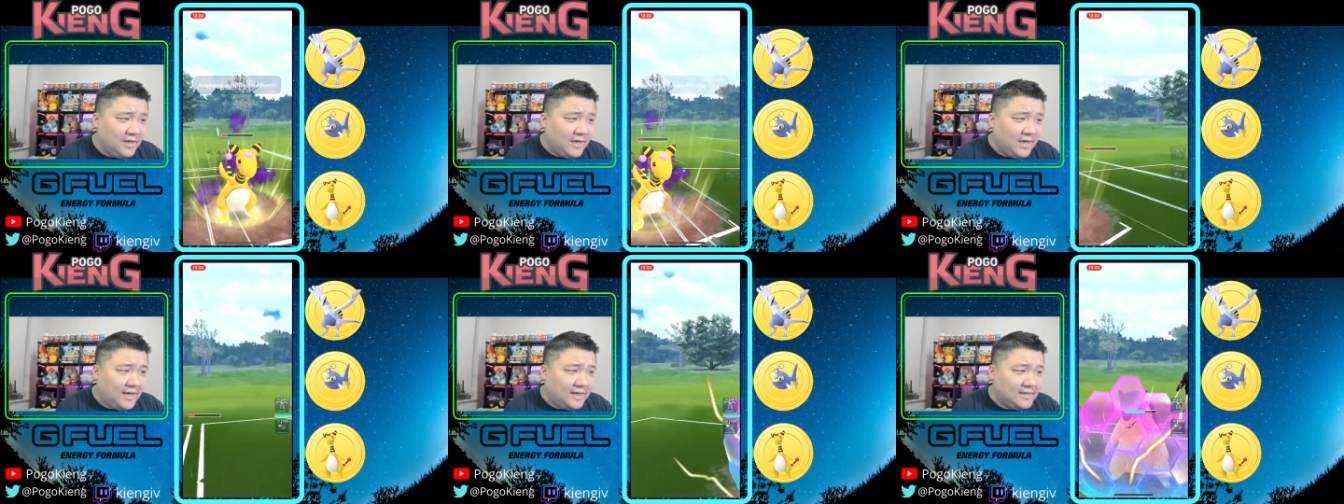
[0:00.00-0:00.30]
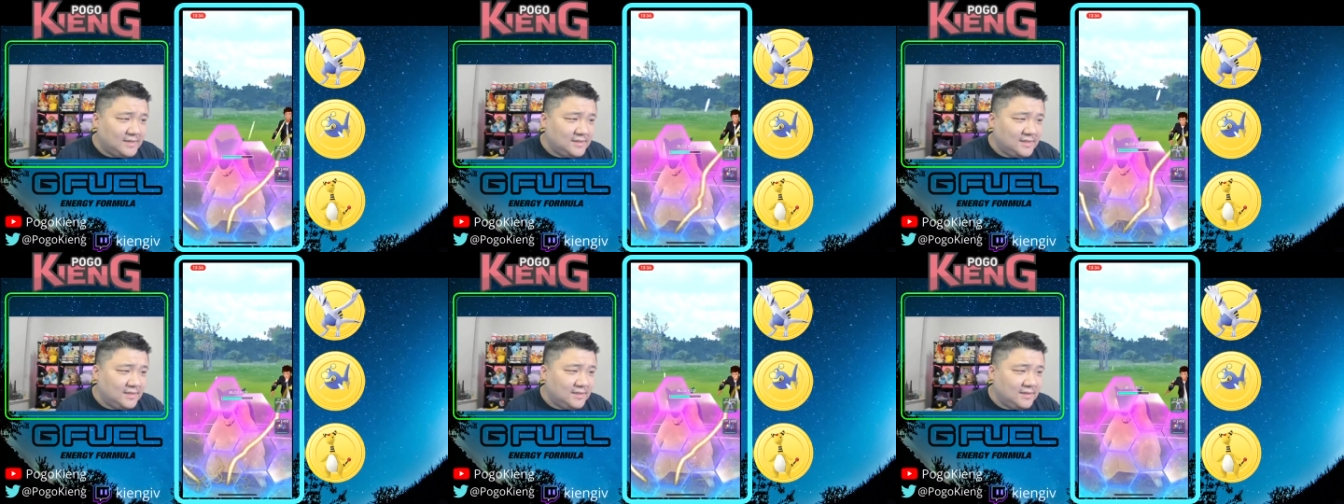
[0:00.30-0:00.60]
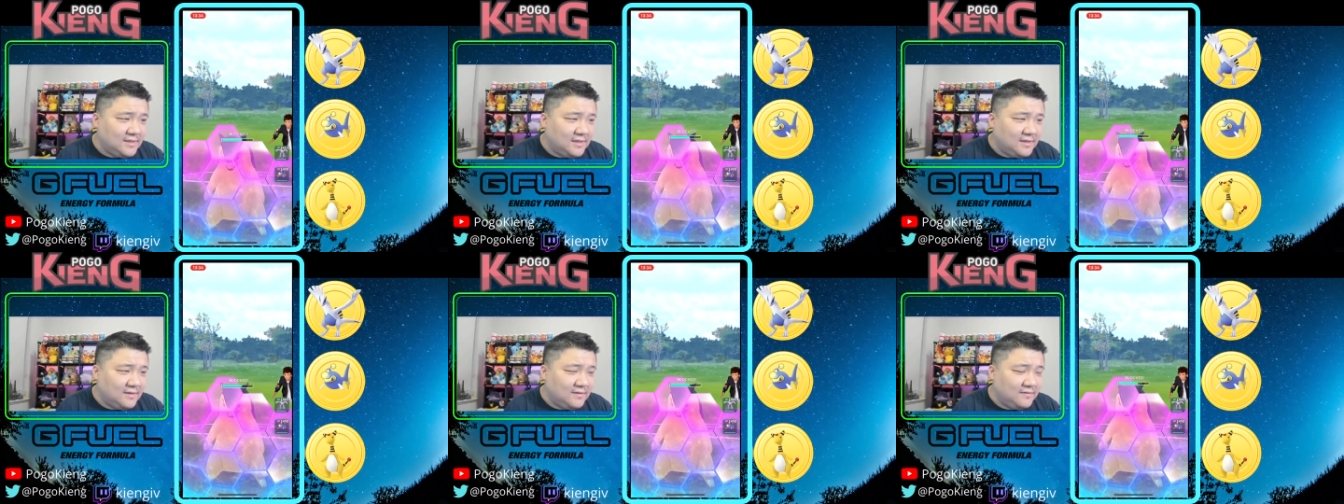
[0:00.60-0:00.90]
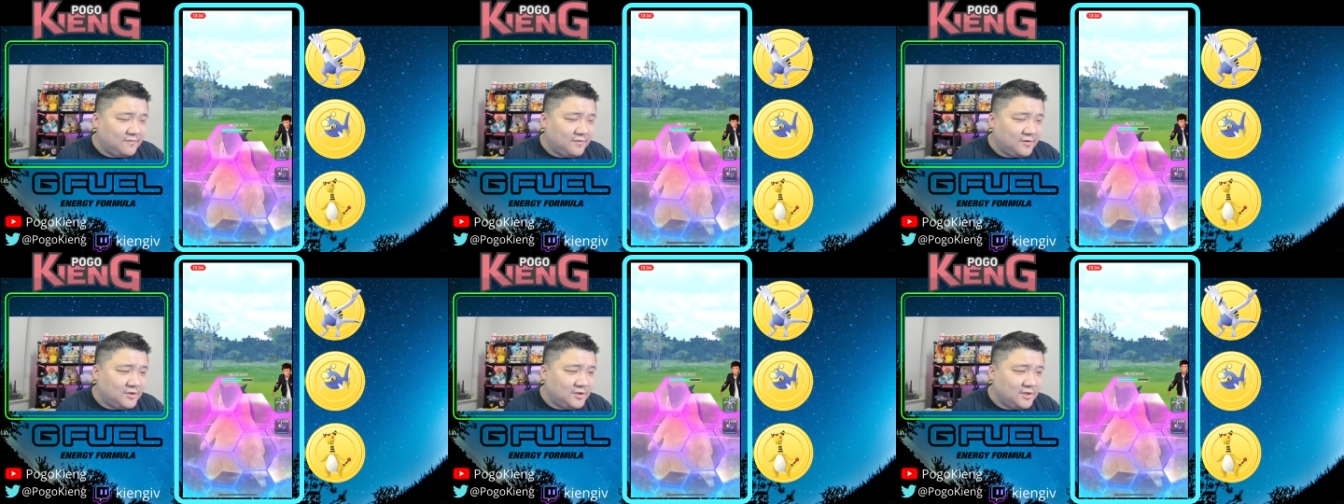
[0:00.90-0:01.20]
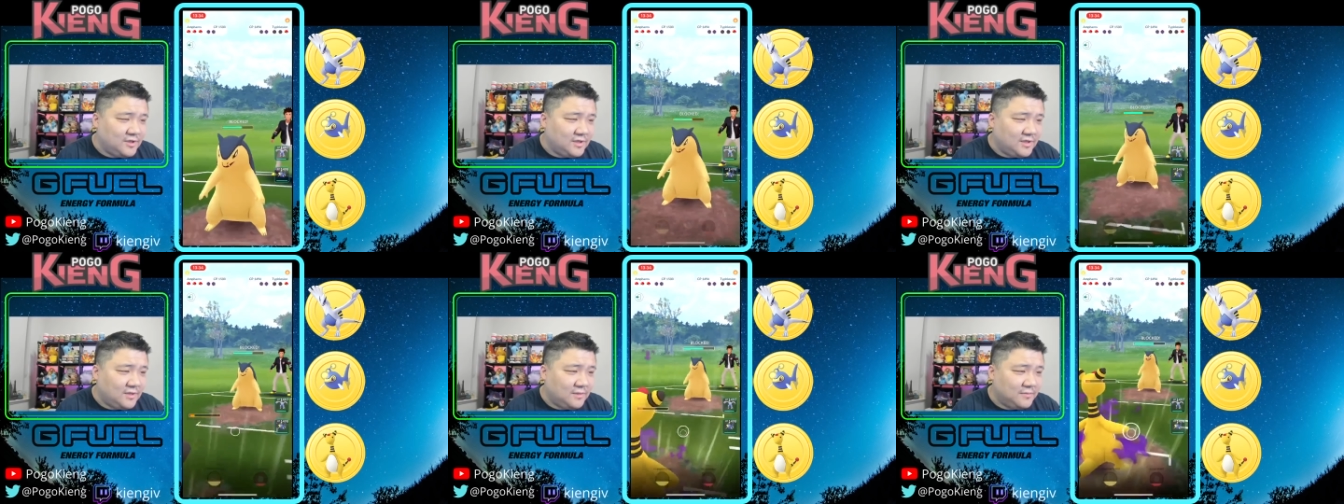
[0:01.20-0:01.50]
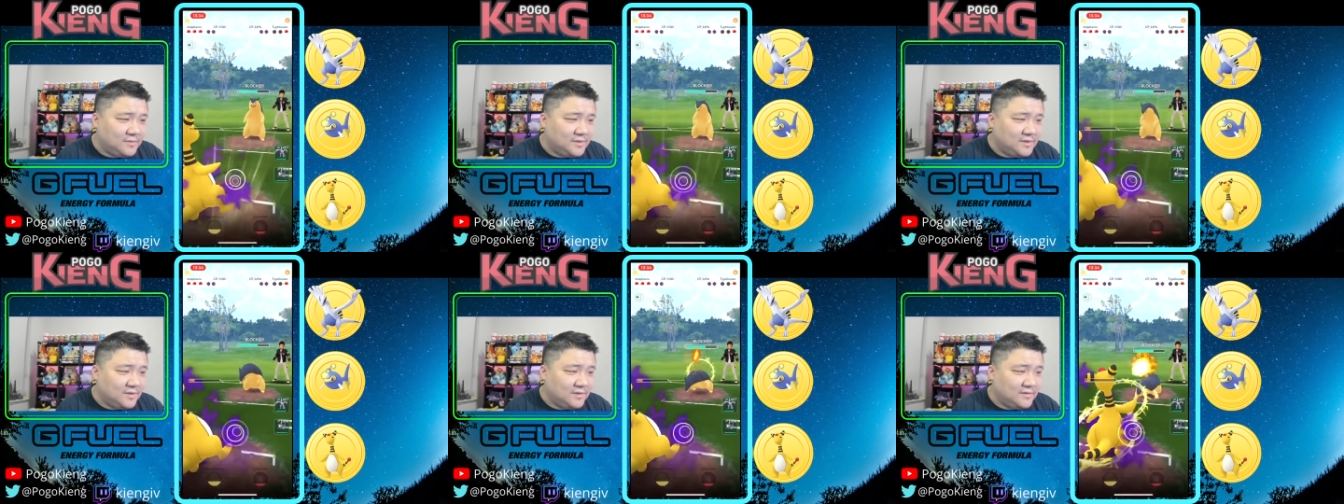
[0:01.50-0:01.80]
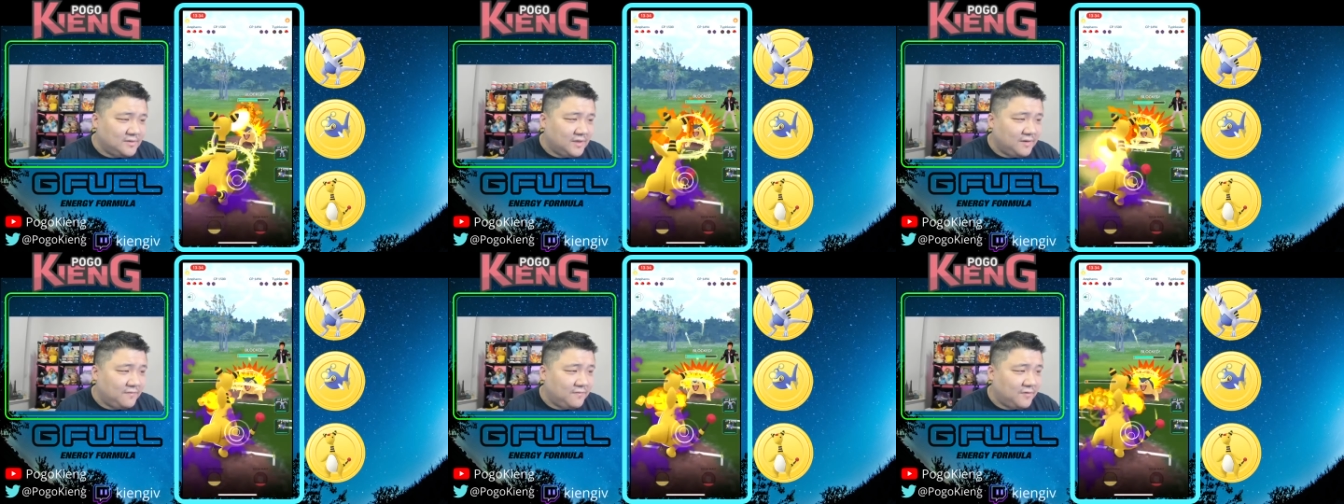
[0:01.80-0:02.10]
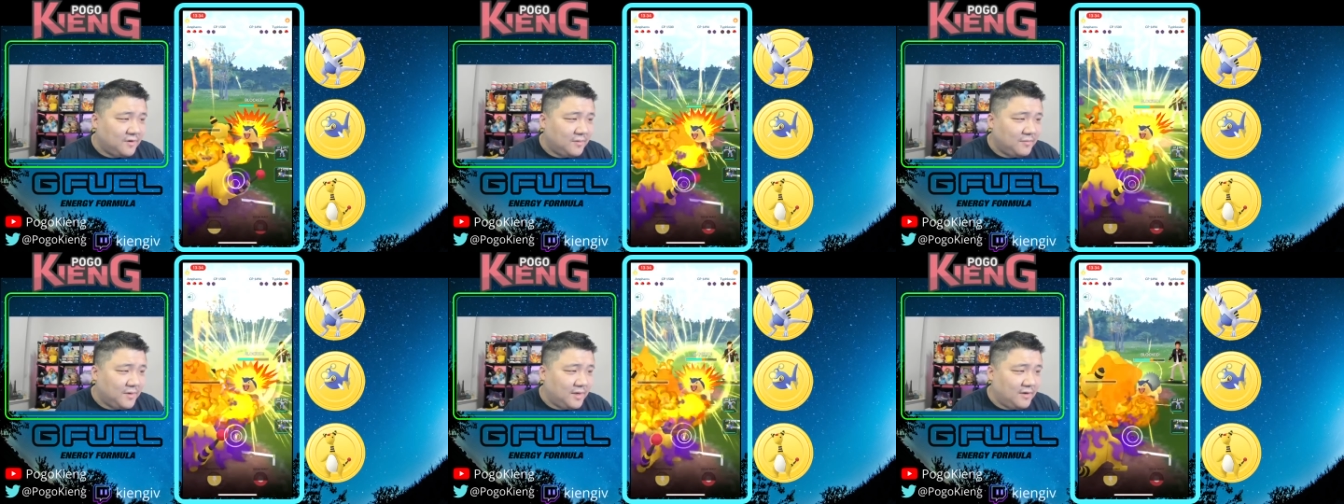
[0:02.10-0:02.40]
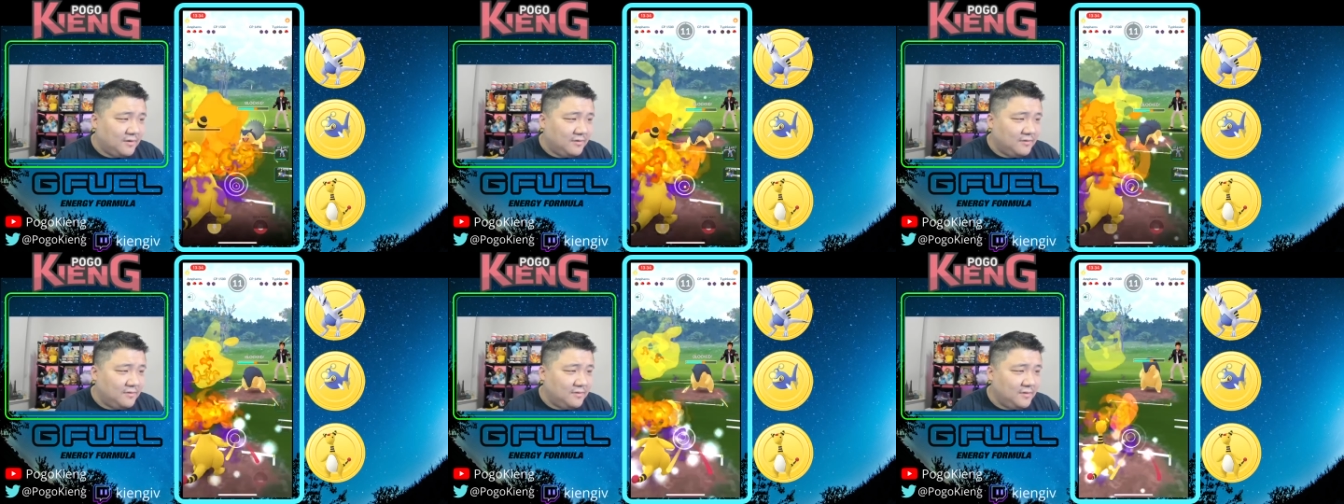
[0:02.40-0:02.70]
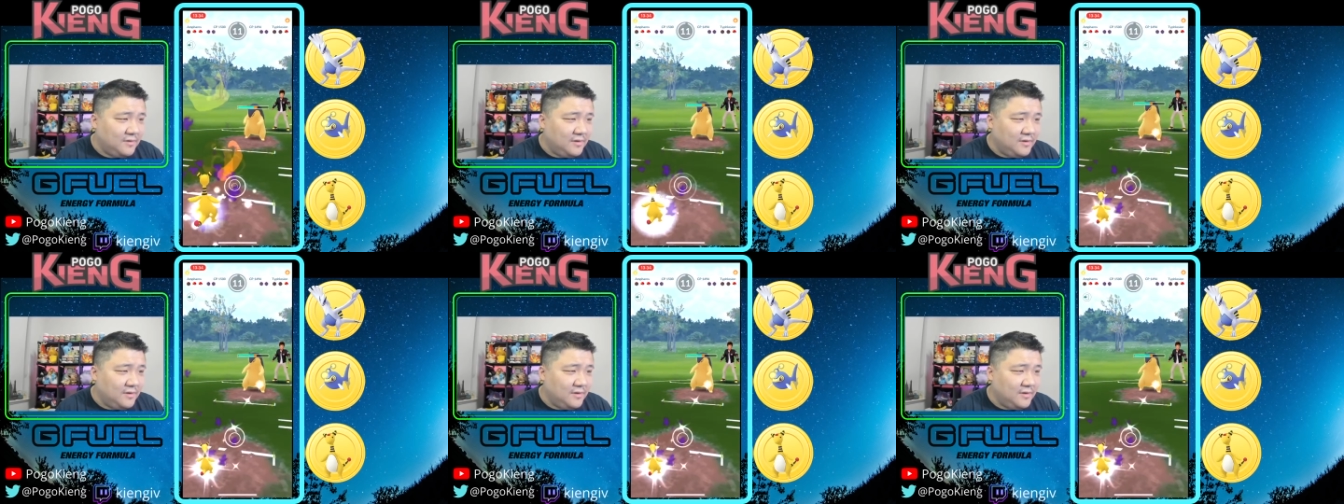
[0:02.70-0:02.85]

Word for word: has to let, unfortunately let themselves get farmed down.